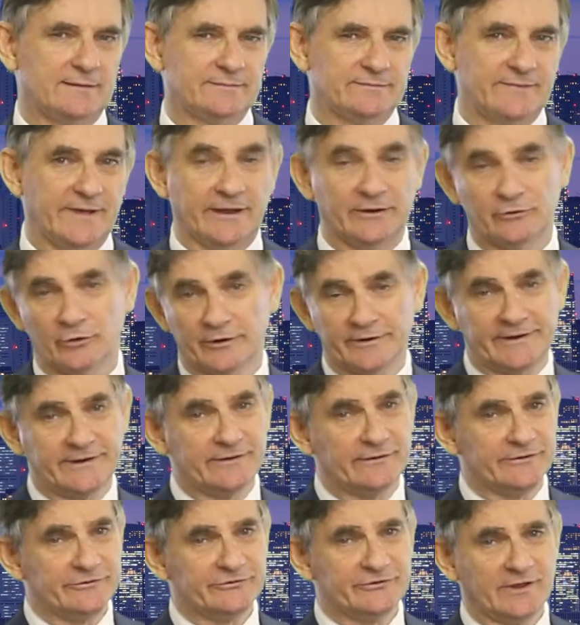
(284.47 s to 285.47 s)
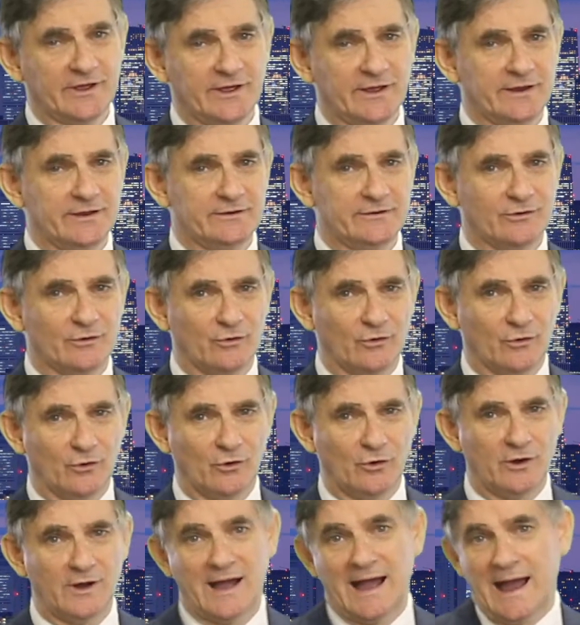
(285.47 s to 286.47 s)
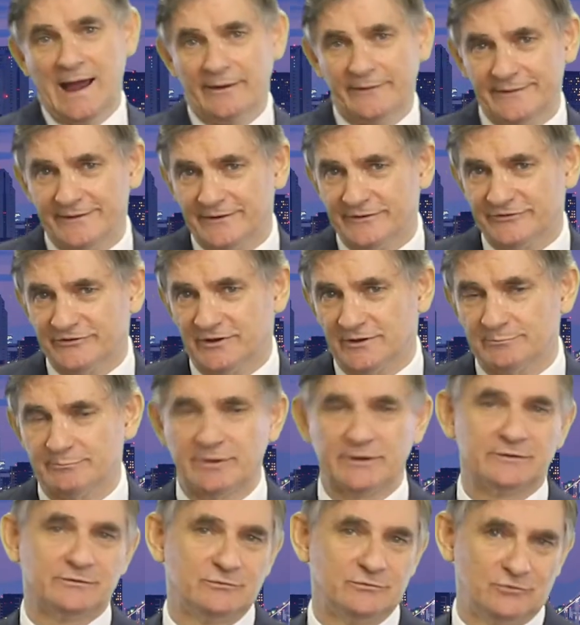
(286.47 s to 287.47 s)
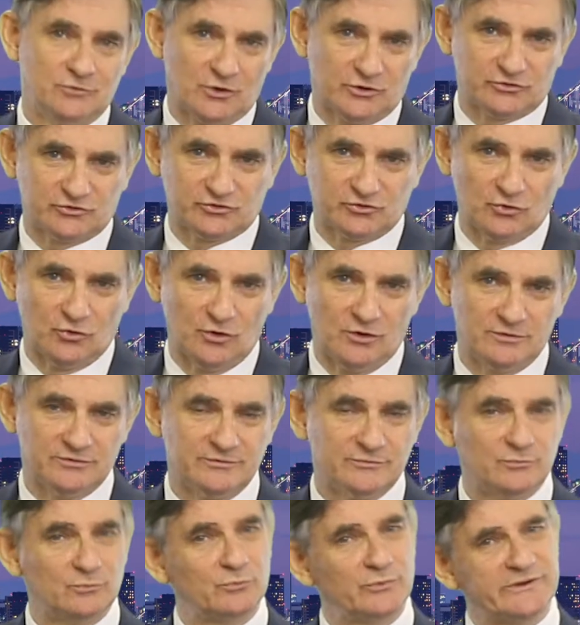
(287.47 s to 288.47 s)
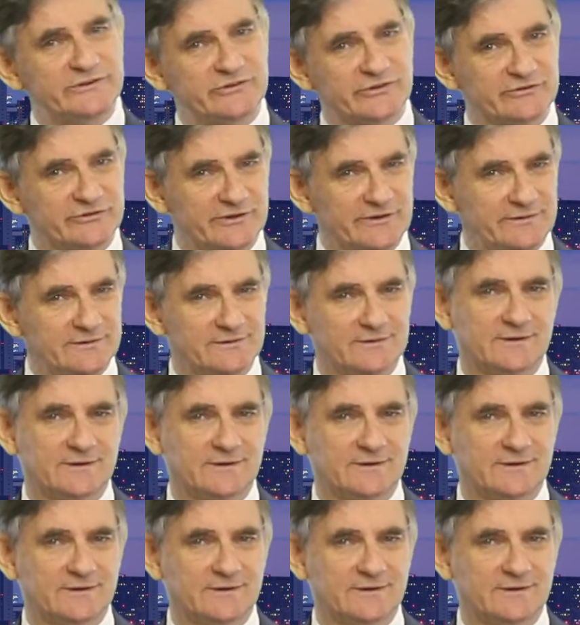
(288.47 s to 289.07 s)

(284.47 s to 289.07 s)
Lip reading: They're not interested or are interested but not sure. Which is it?"